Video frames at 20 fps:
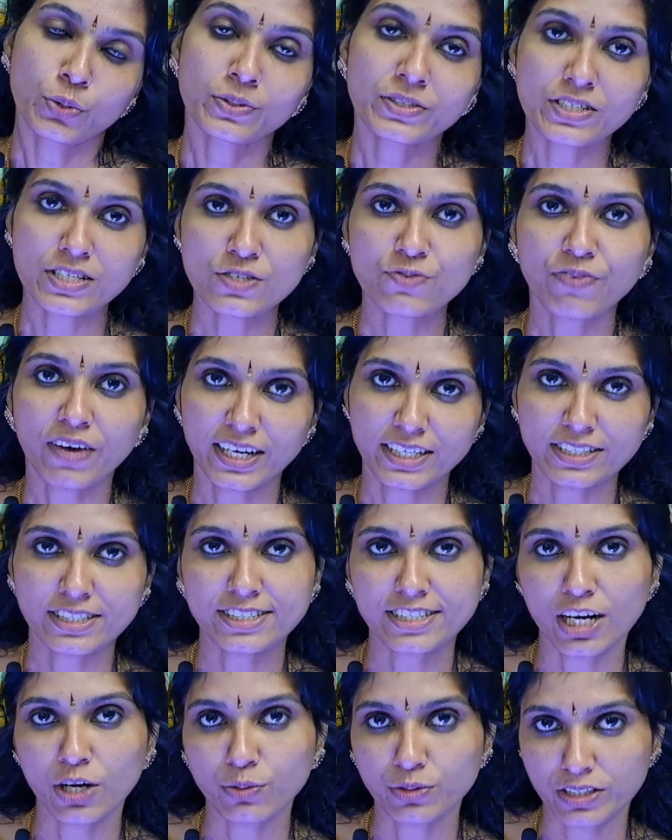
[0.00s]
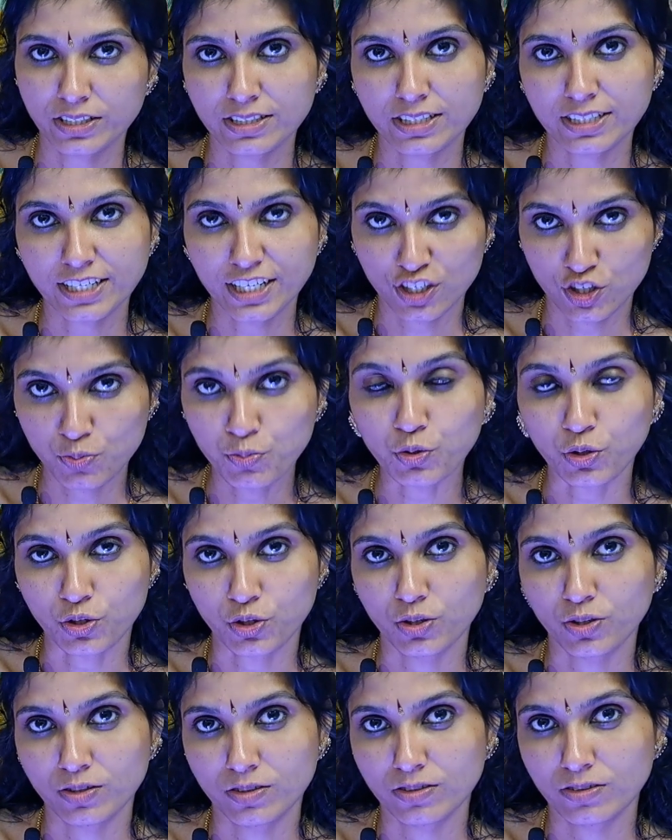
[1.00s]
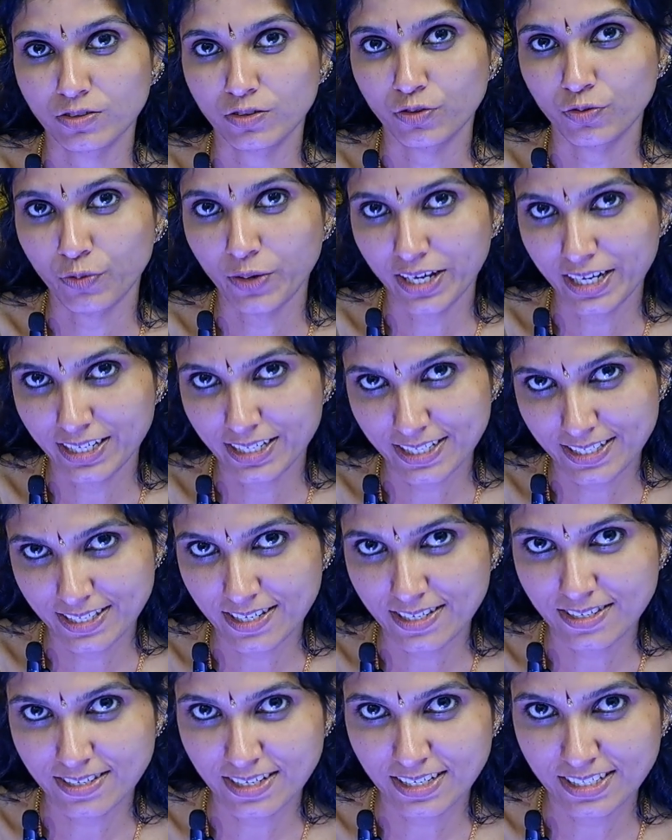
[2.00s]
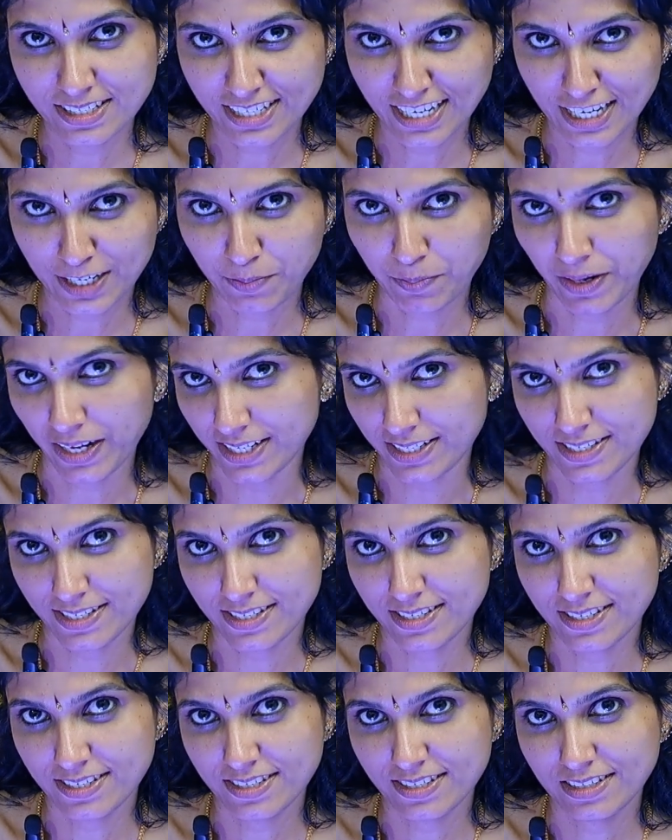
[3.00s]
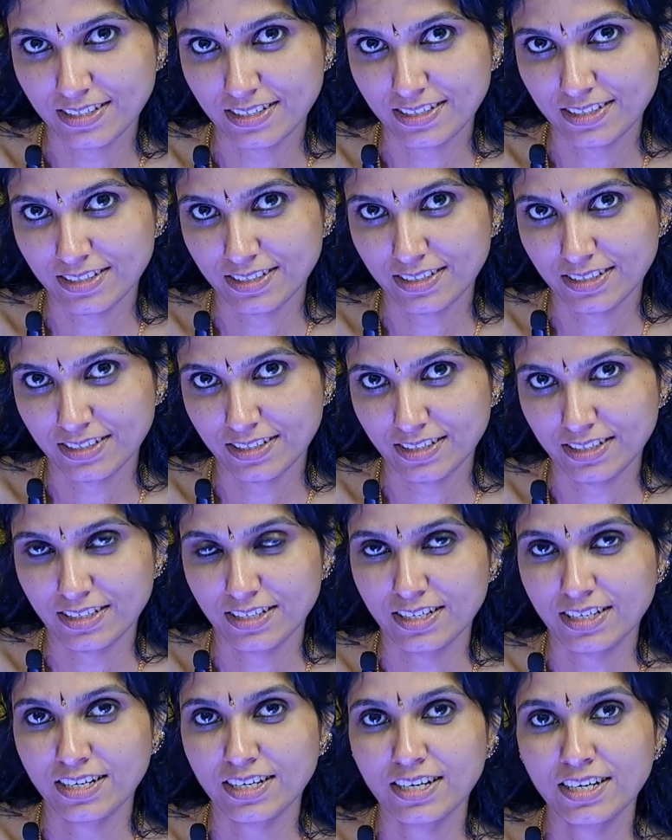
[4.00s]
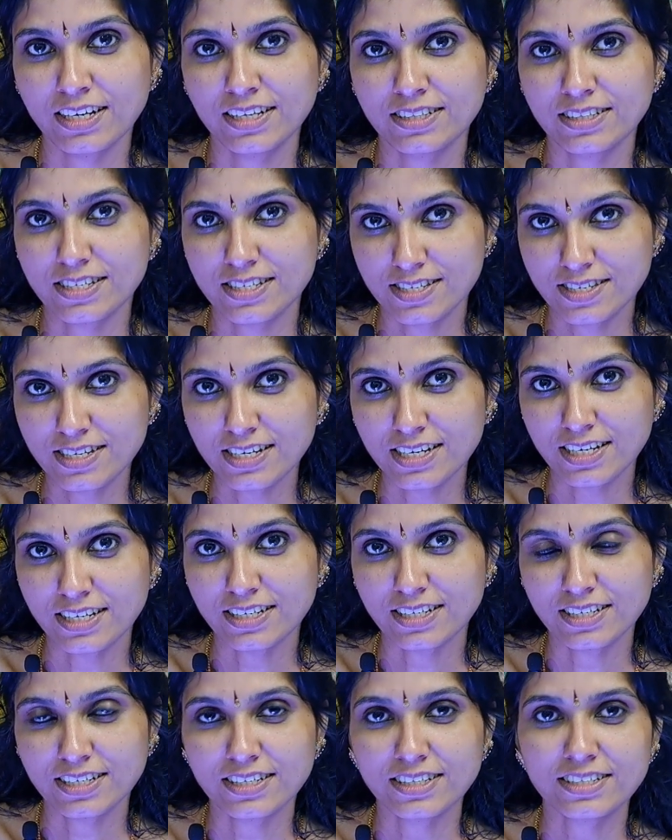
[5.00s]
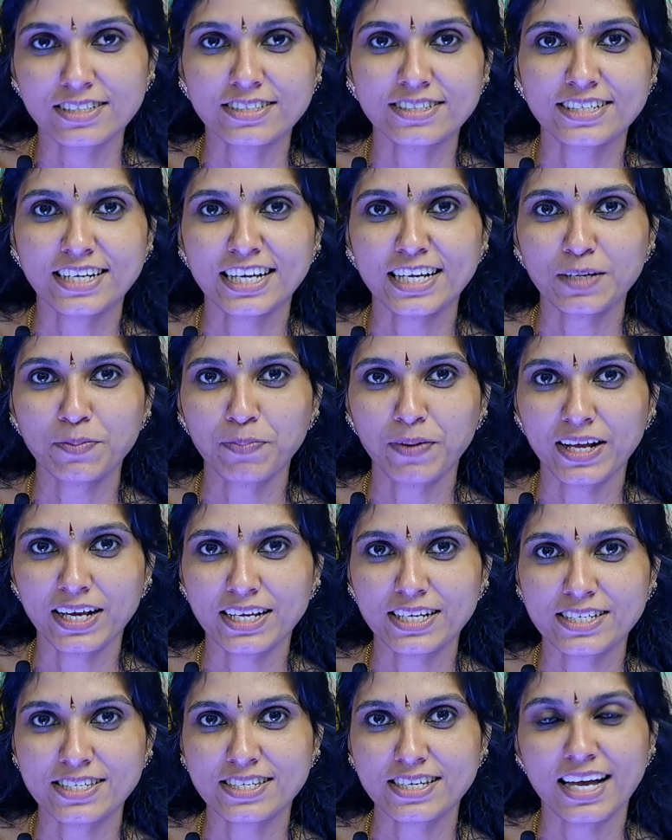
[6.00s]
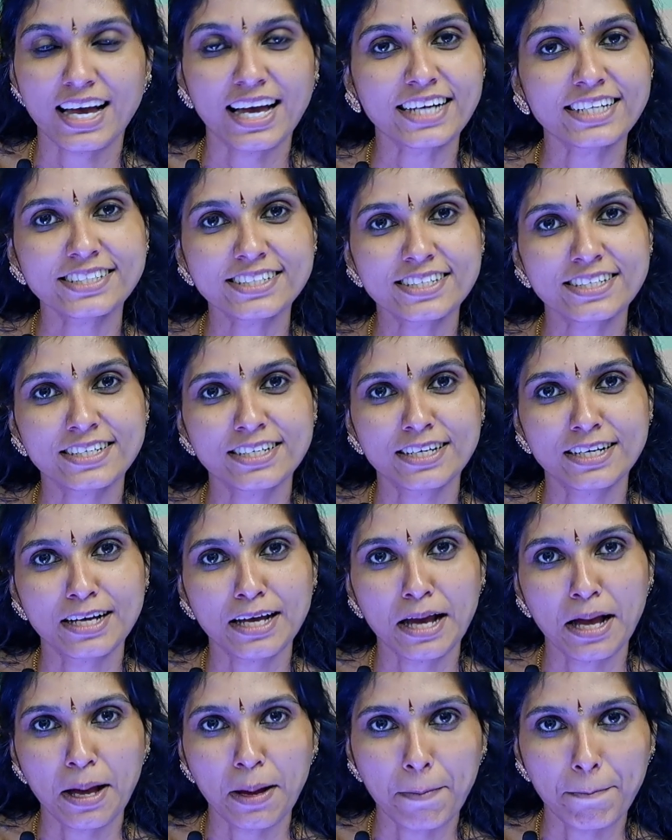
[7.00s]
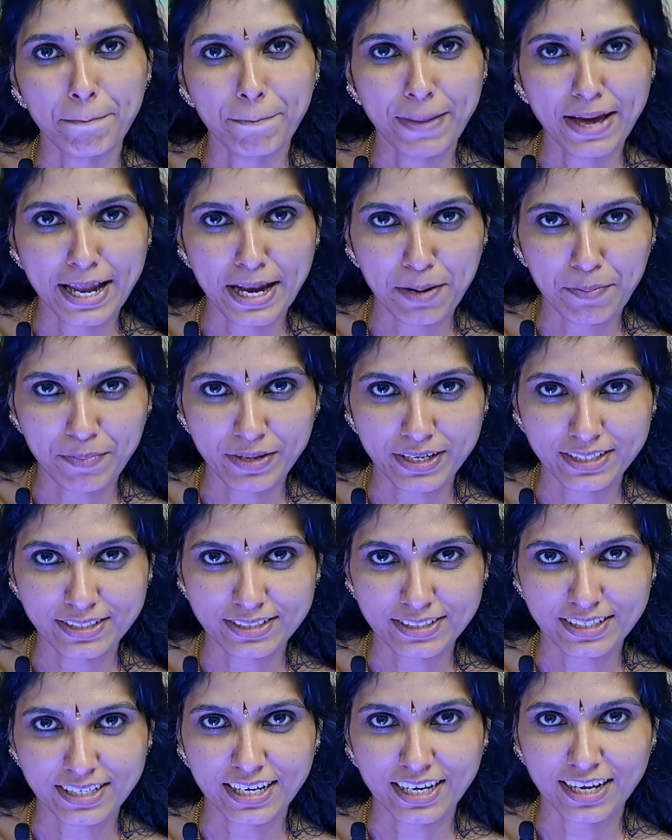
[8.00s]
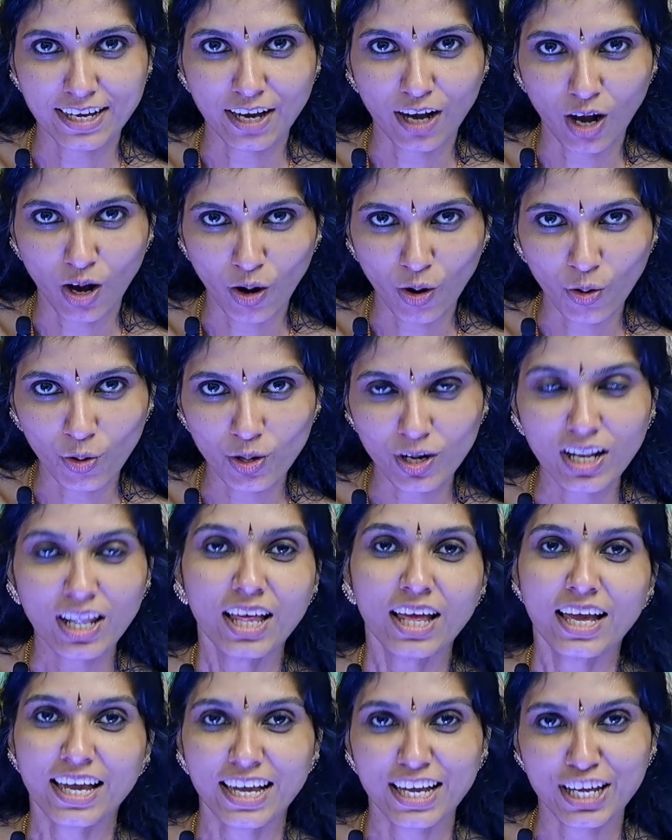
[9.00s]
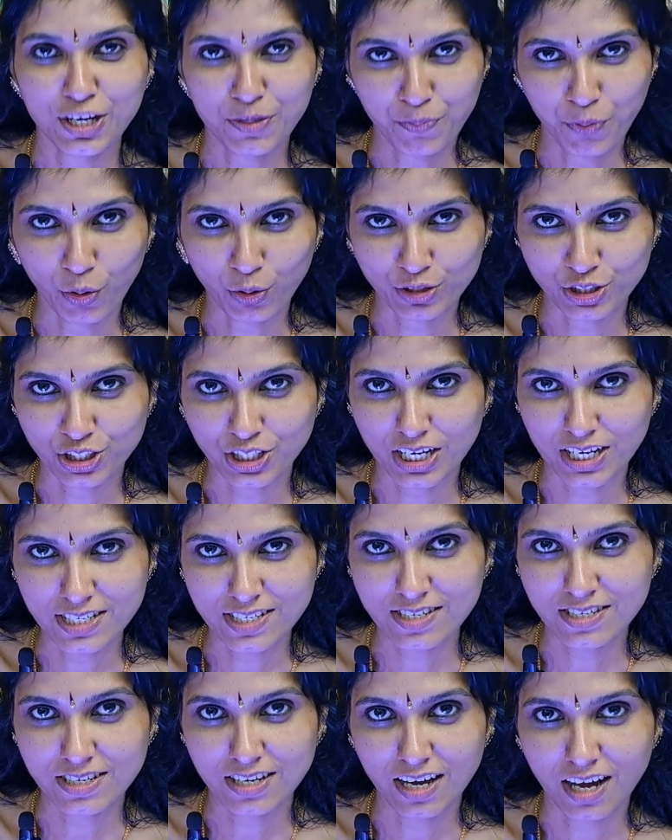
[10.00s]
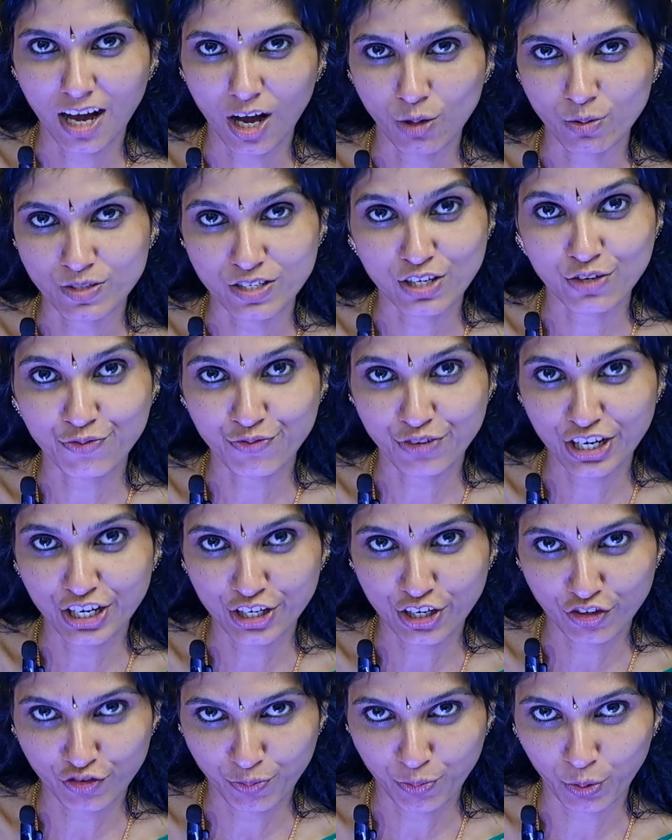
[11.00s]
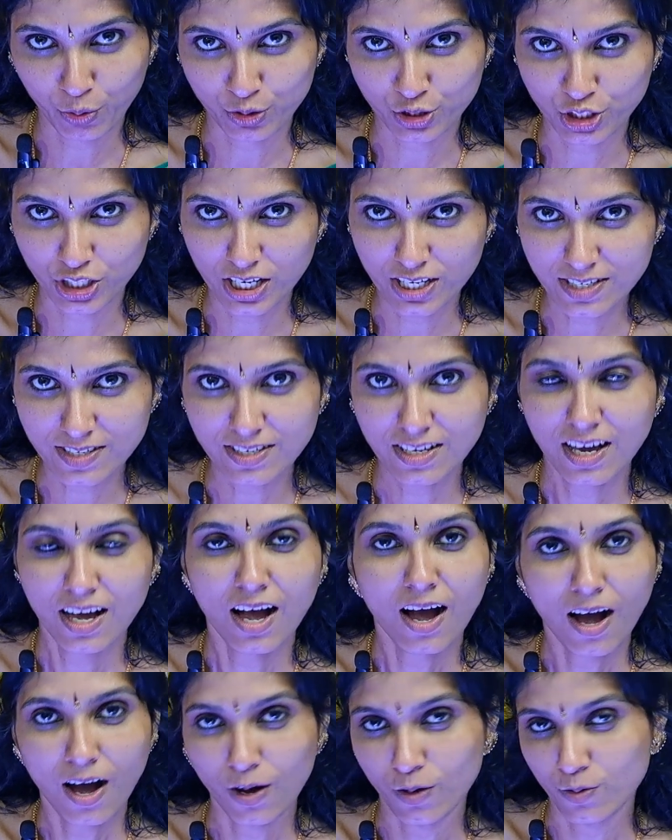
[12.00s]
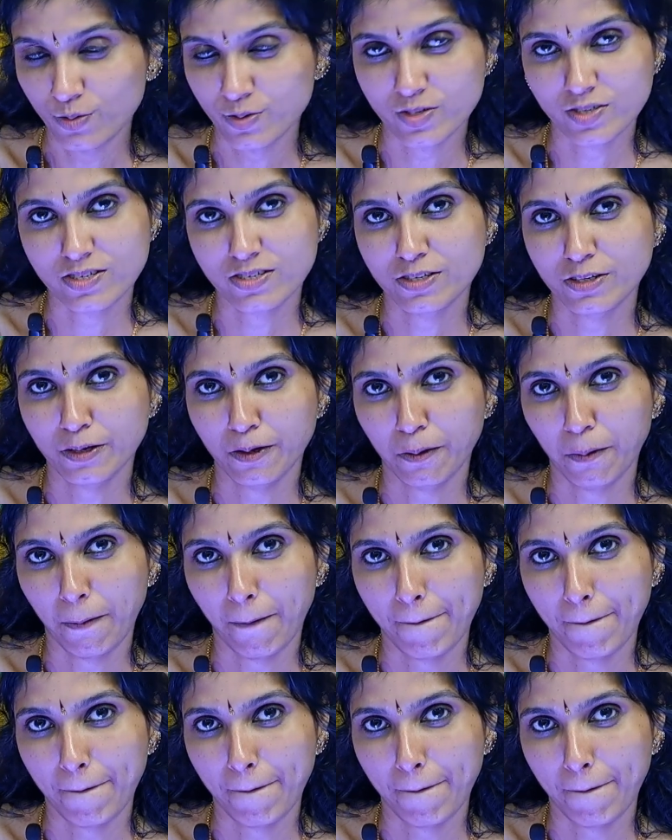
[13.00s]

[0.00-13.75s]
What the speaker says: You just find it out in the textbook. Where does the scene take place? The scene take place at Belmont, a hall in Portia's house, in front of Portia's house.